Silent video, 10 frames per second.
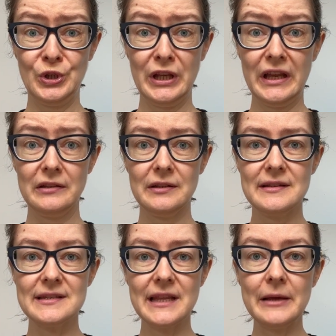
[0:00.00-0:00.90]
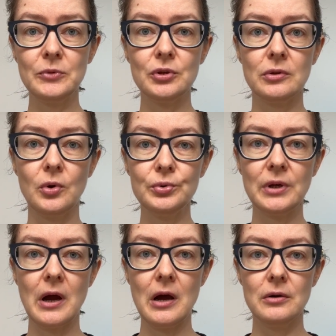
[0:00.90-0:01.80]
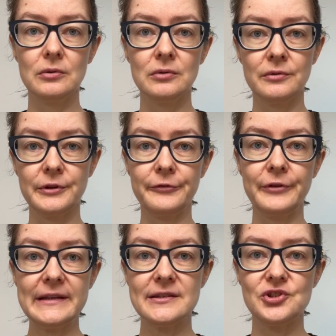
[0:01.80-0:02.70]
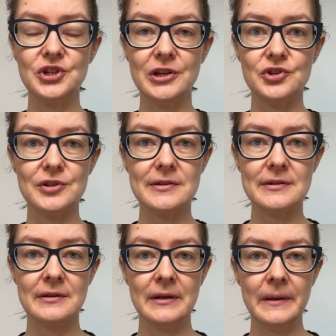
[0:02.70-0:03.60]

And it's time to note how the face changes.